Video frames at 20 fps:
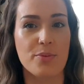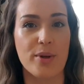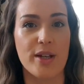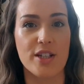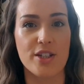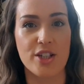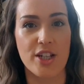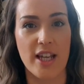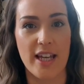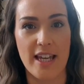
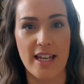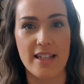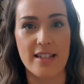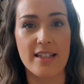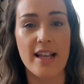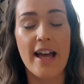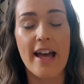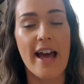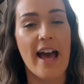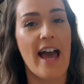which is
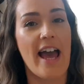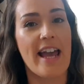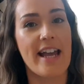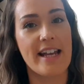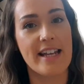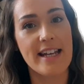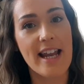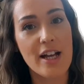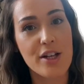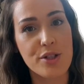
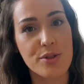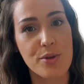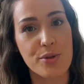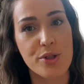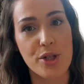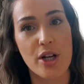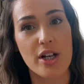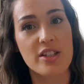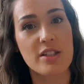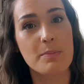a National
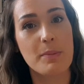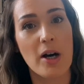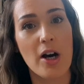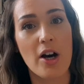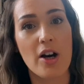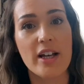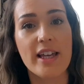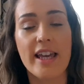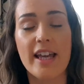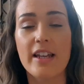Trust
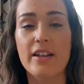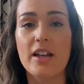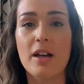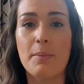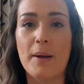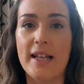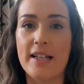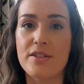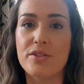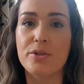park in a
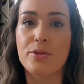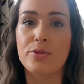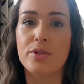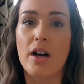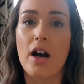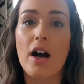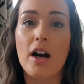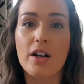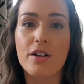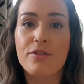place called
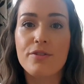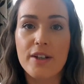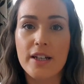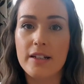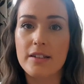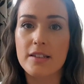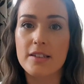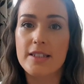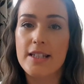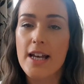
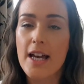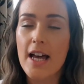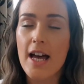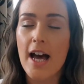Uckfield,